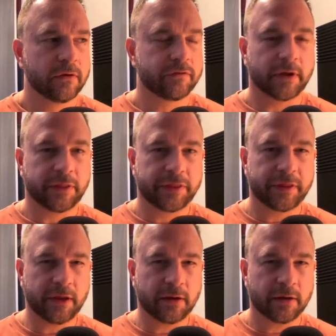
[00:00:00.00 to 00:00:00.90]
So I
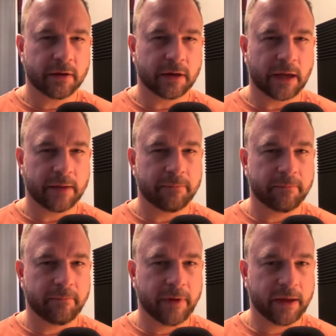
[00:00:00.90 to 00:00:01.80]
think I
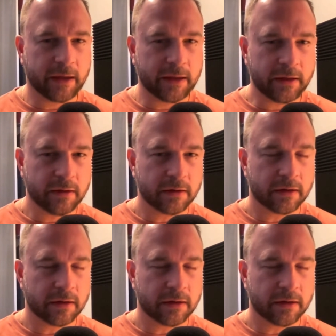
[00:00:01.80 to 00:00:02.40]
may